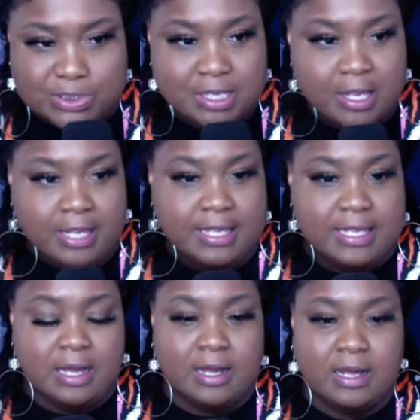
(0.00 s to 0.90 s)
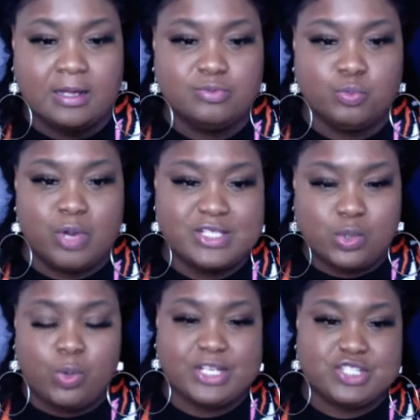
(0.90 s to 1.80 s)
was uh,
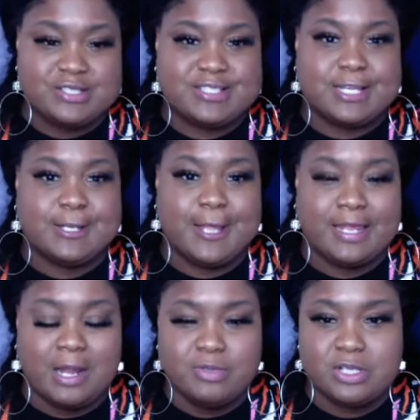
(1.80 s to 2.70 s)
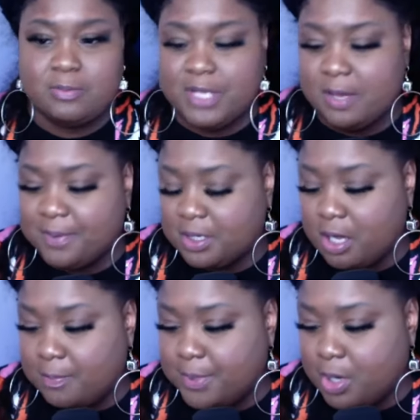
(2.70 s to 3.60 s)
Resurrection Sunday, and I was going to be up in
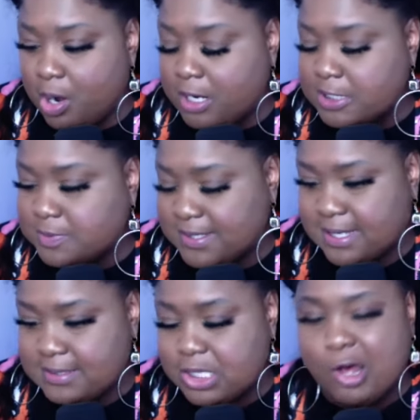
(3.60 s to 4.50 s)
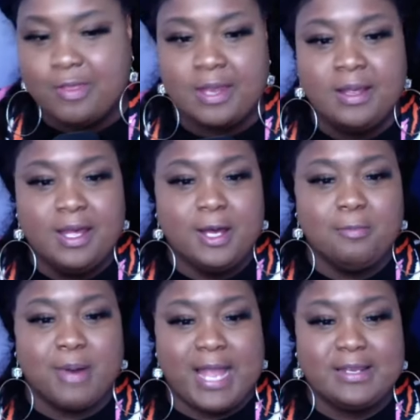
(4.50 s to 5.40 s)
up in arms because I saw that
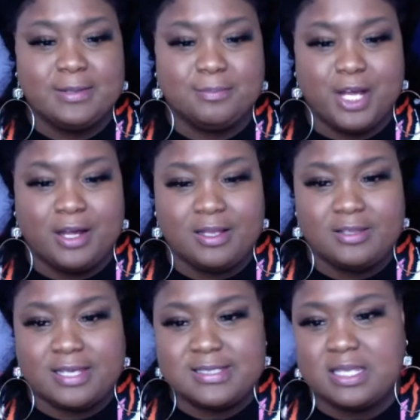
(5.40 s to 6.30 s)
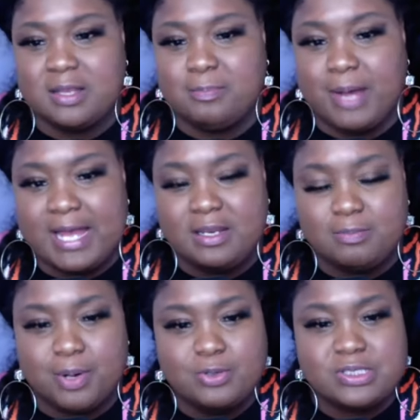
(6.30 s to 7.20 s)
Biden. Uh, they said that
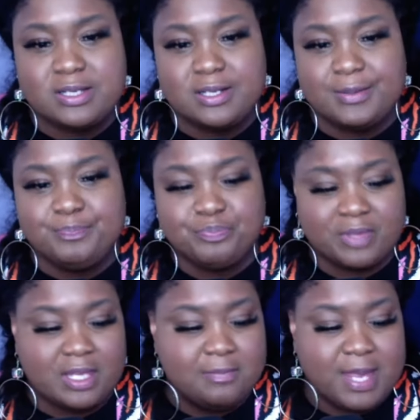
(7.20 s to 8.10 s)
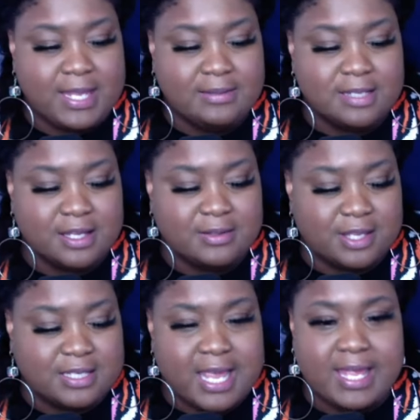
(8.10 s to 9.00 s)
Biden posted a um, he made uh,
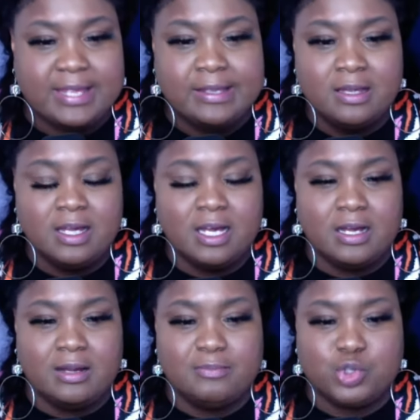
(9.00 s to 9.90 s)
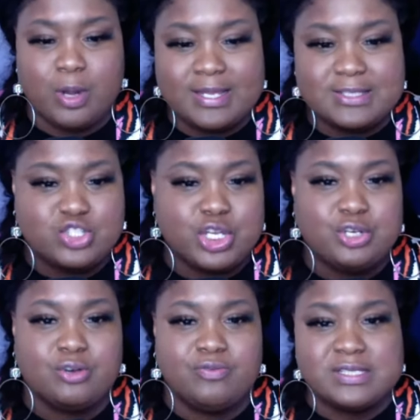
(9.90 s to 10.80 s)
the day um,
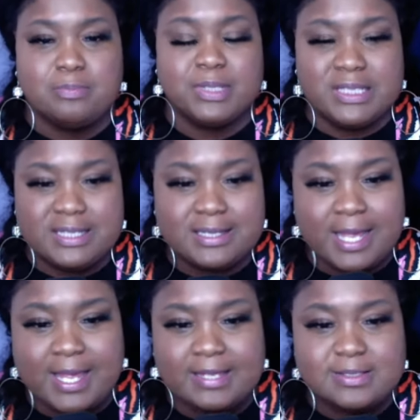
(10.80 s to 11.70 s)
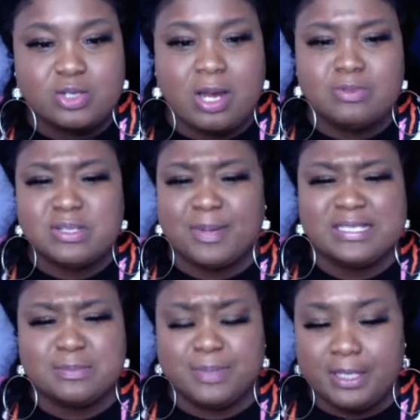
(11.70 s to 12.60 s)
transgender visibility day and so i was
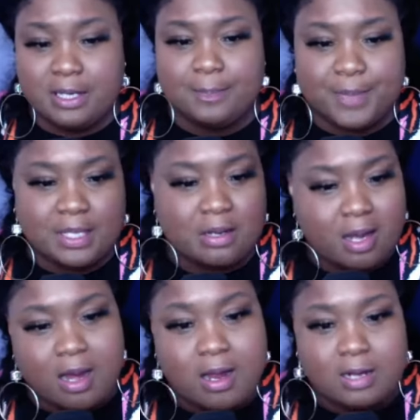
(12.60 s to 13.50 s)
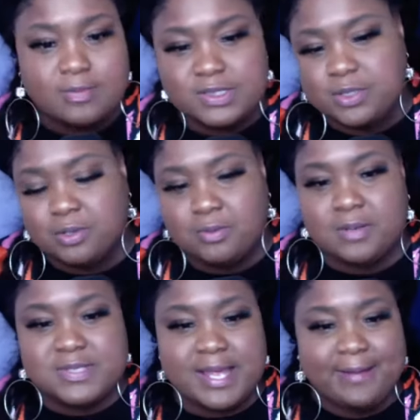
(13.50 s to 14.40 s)
about to be up in arms do you hear
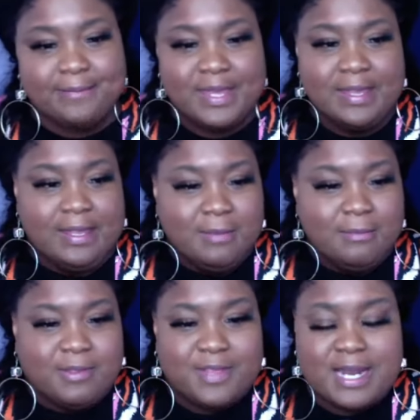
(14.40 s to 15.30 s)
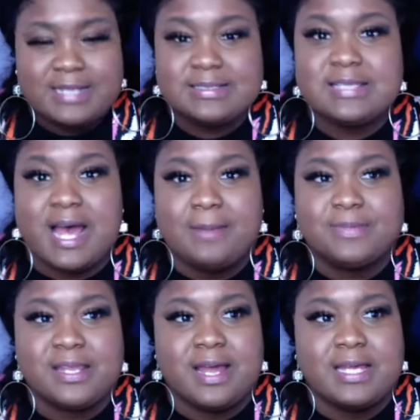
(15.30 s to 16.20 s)
what i'm saying but then i
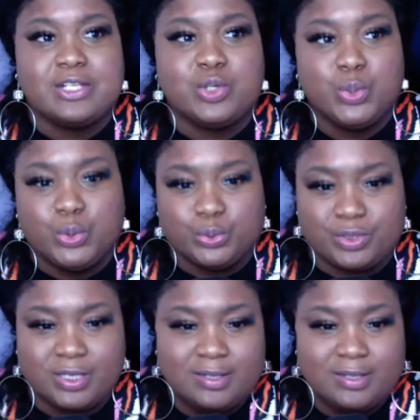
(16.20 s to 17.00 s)
stopped and i googled